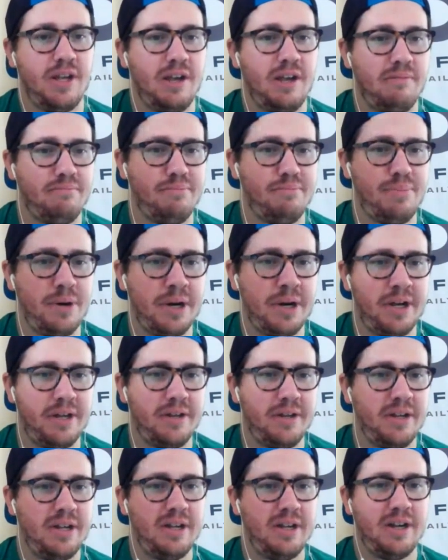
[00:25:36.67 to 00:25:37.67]
But
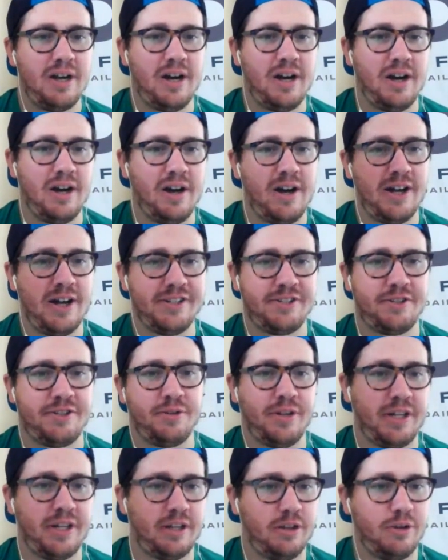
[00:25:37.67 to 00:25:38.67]
uh, I still
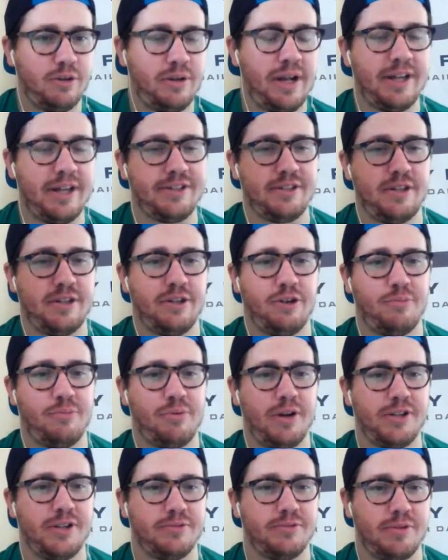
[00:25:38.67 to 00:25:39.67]
like other guys in other
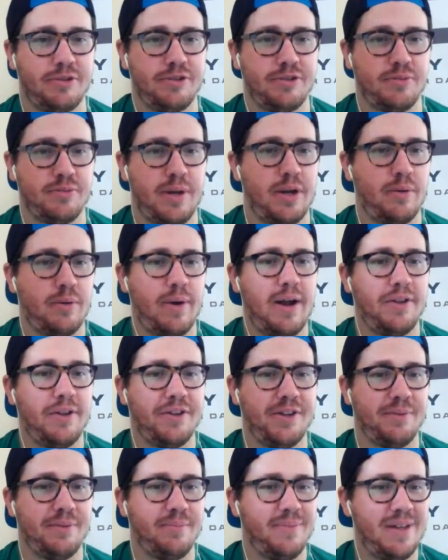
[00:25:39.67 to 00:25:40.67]
price ranges right around
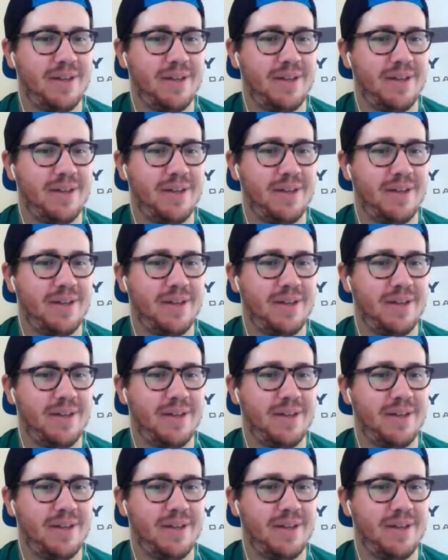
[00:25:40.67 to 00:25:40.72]
them.